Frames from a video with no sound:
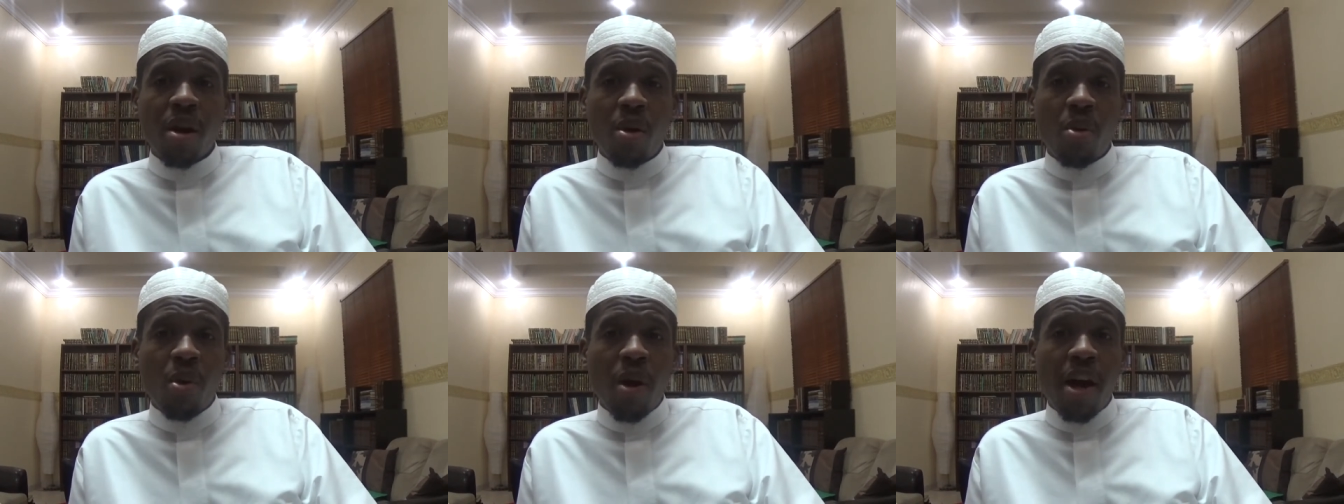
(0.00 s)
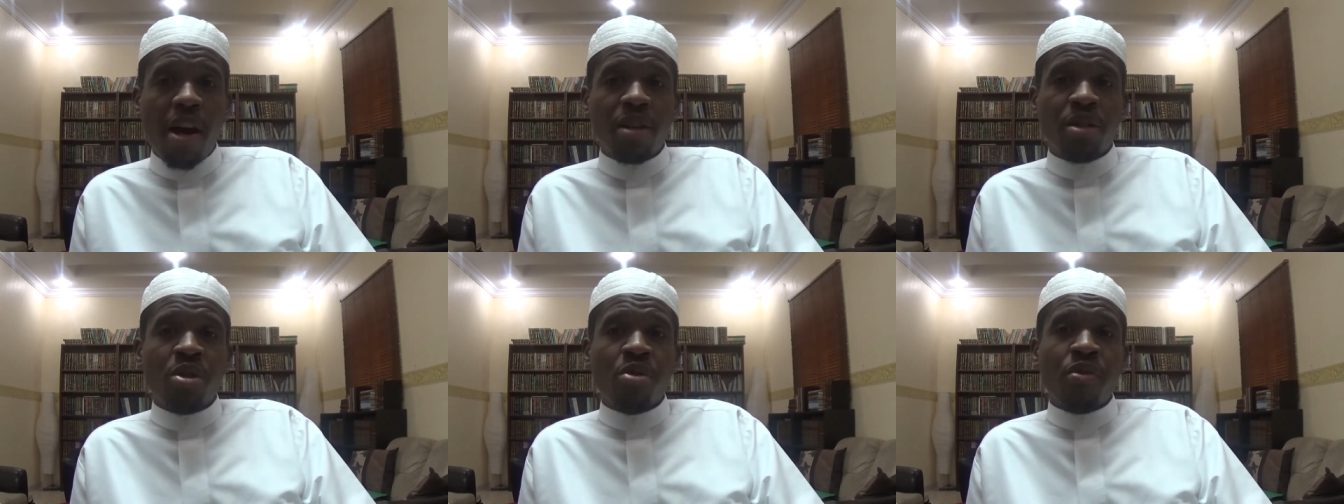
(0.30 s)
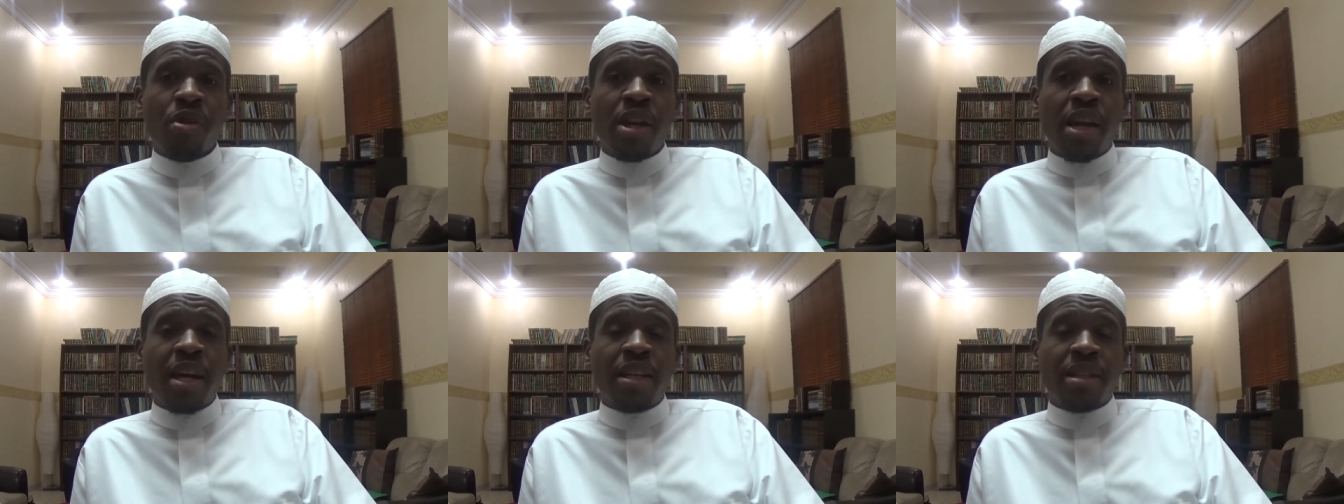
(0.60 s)
Whereas you
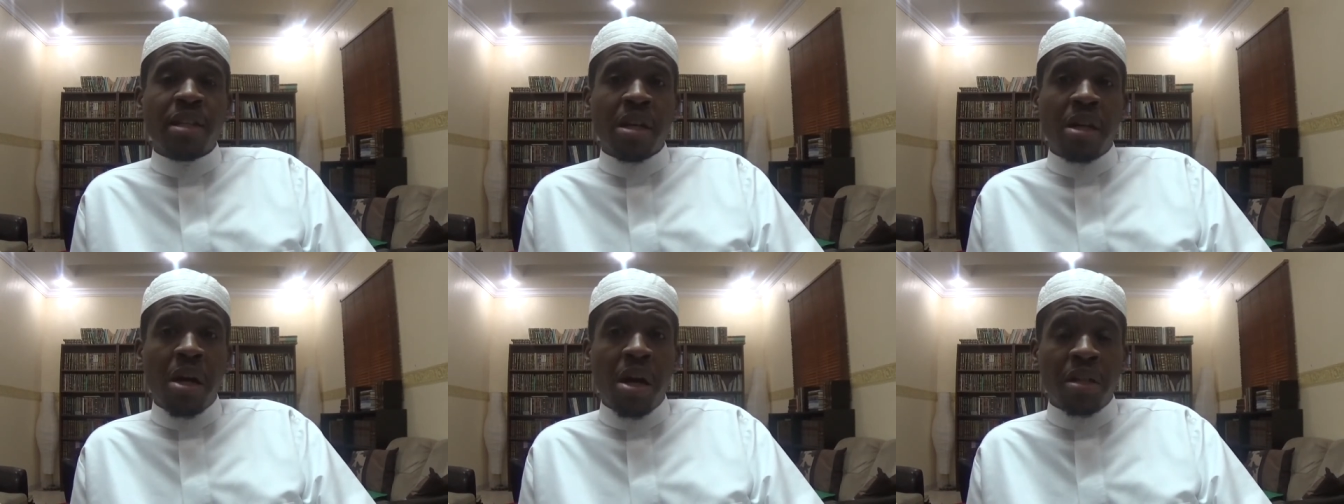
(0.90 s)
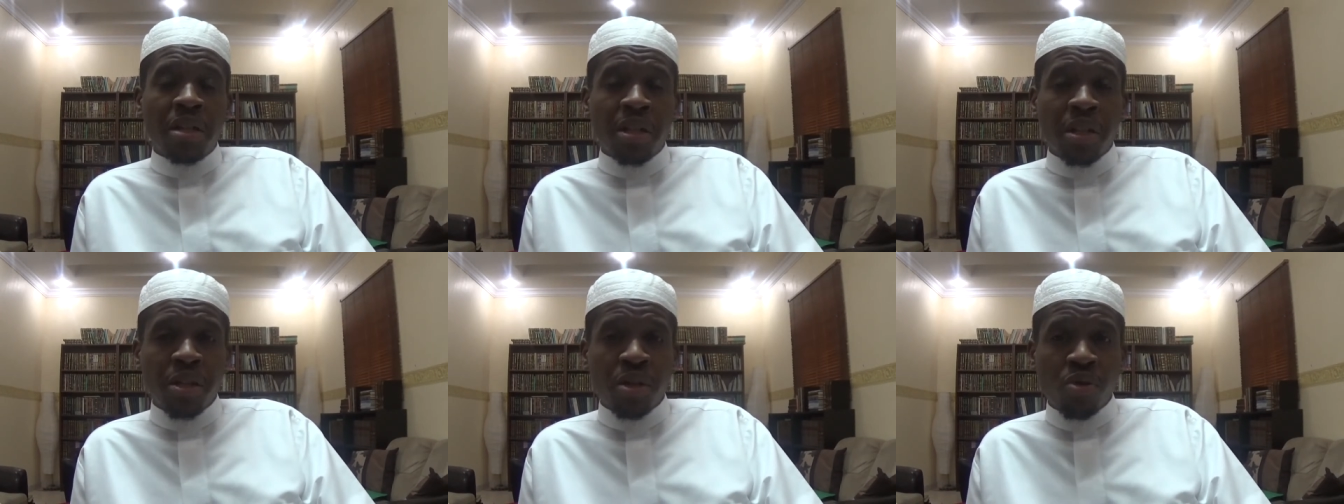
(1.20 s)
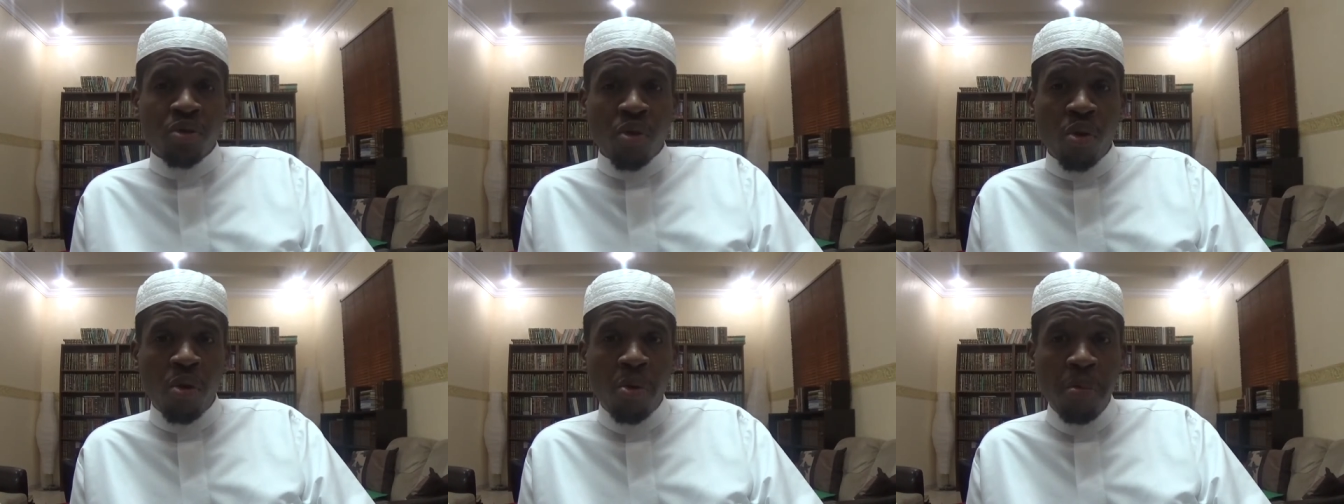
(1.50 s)
realize that Allah is in
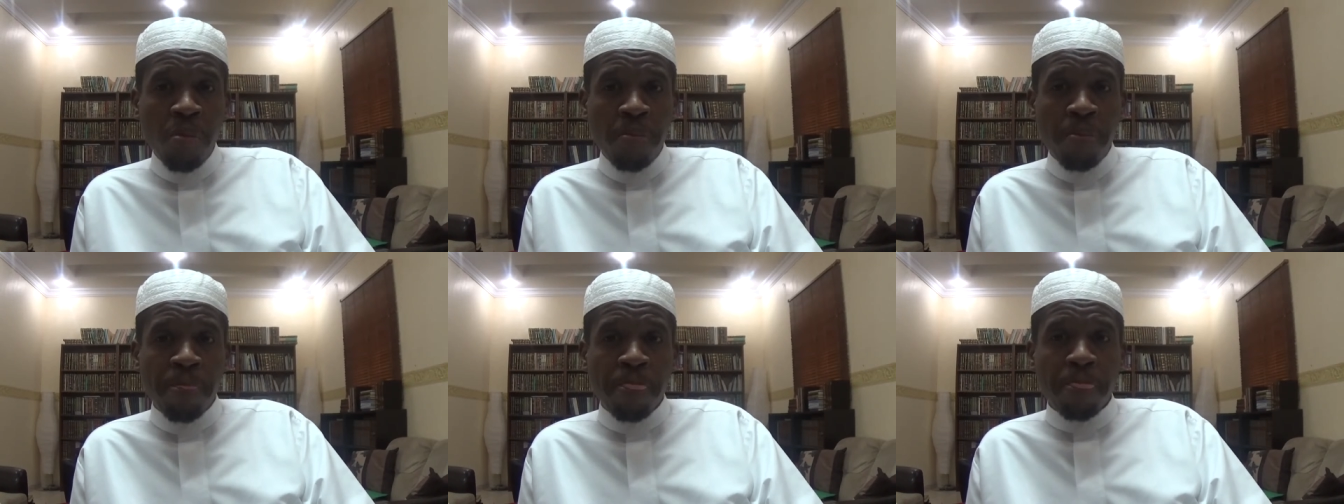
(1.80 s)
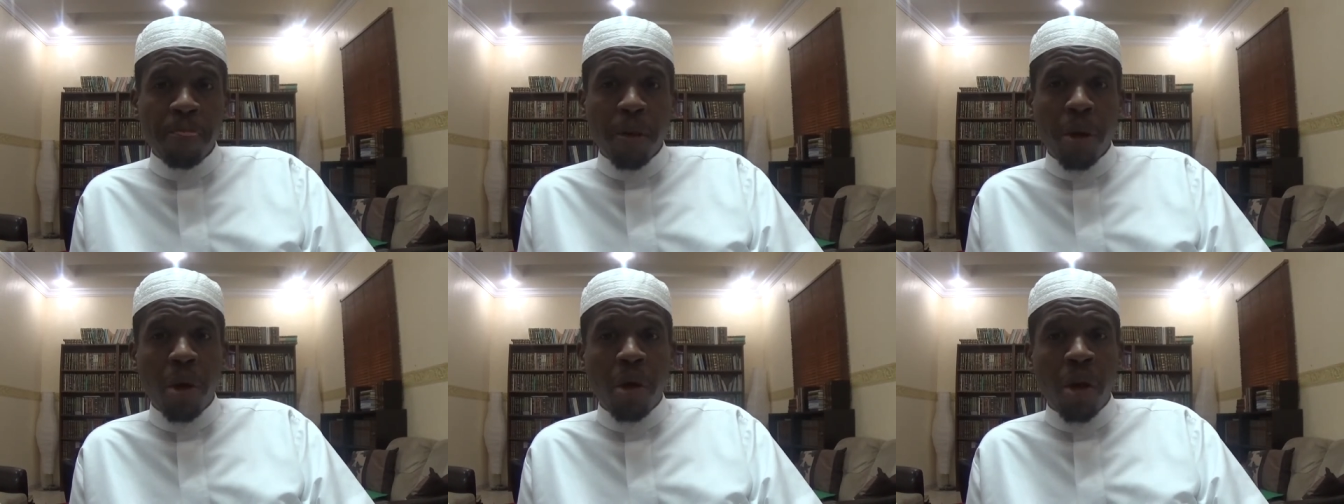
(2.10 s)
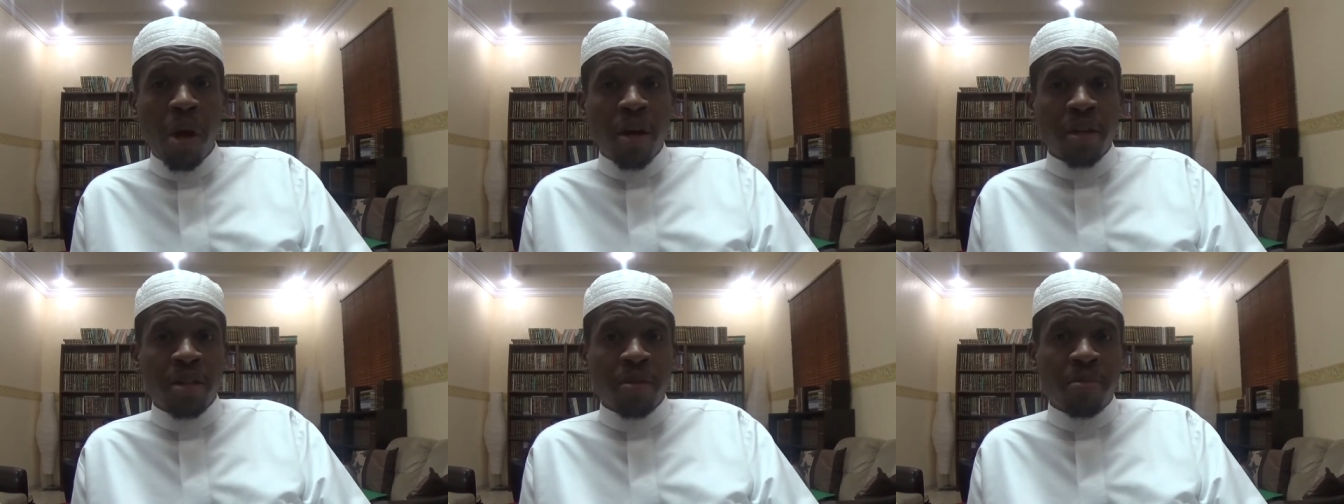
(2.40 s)
control,
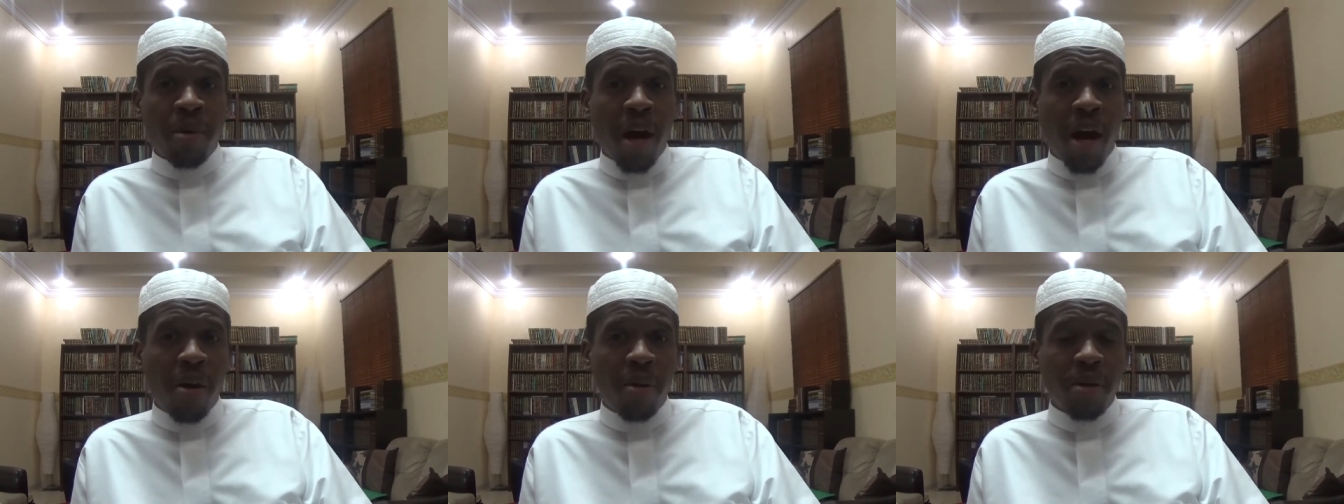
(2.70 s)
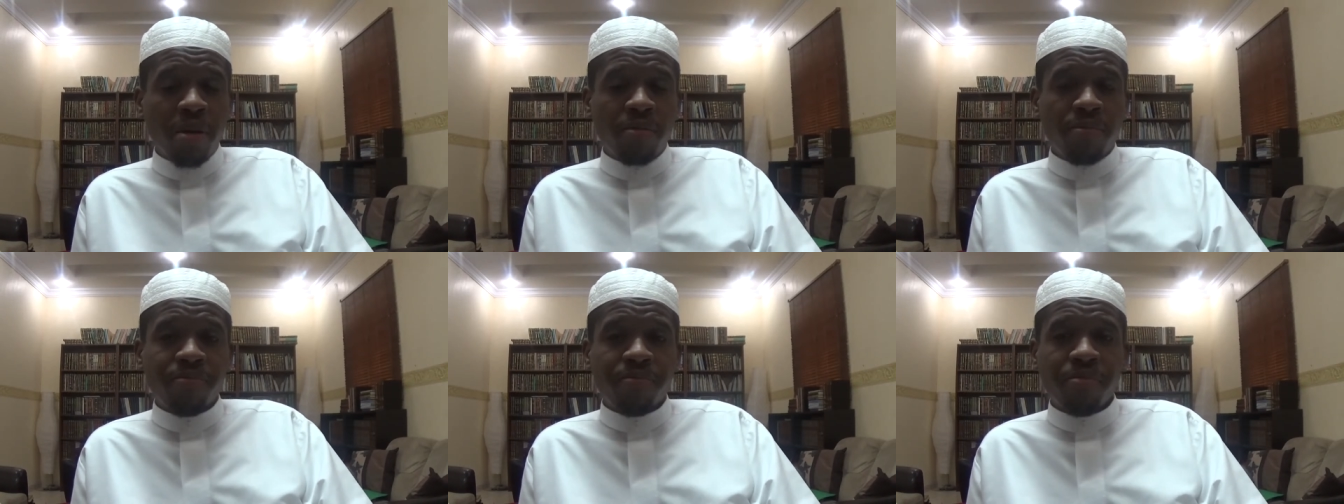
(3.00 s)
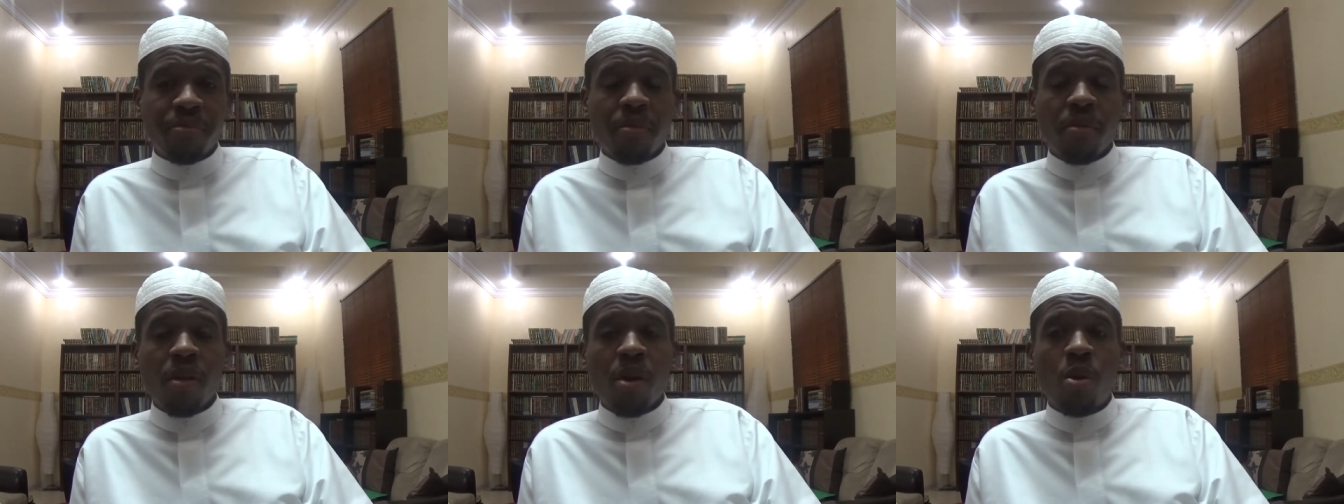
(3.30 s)
Allah is in power.
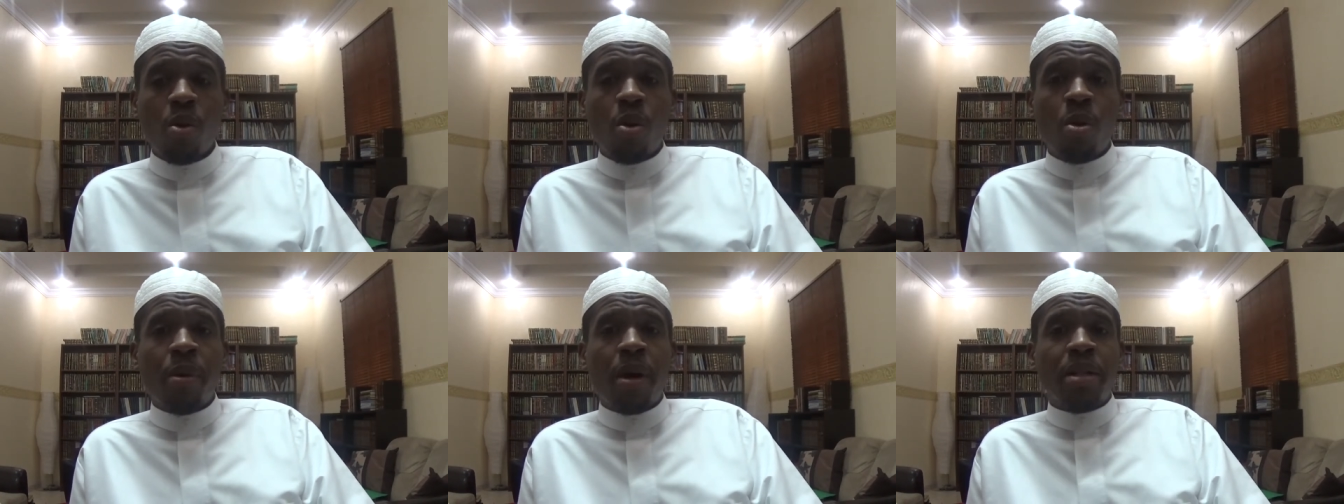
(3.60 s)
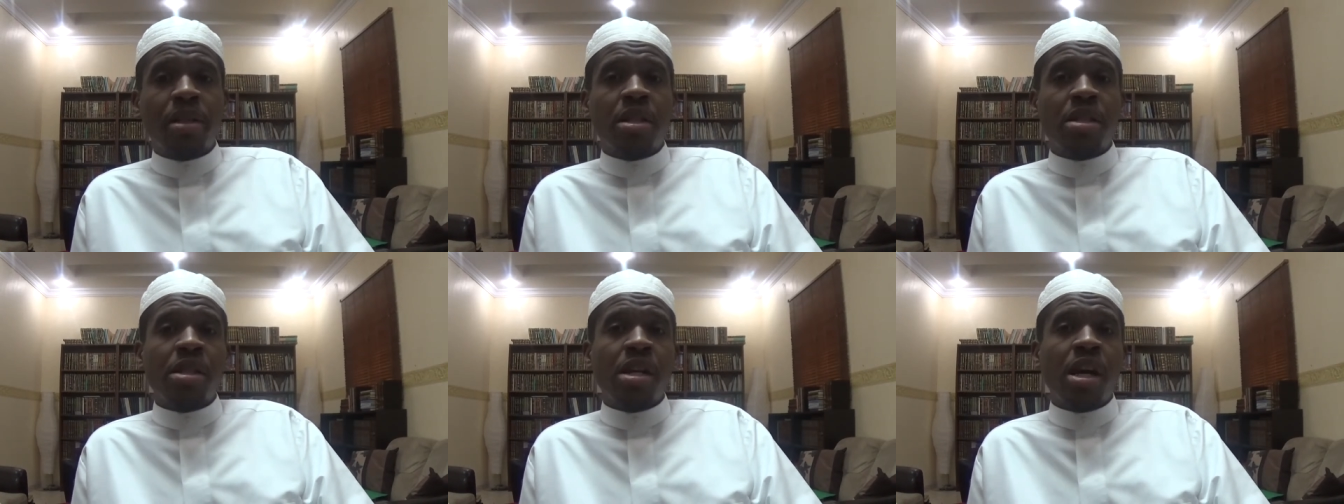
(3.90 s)
Allah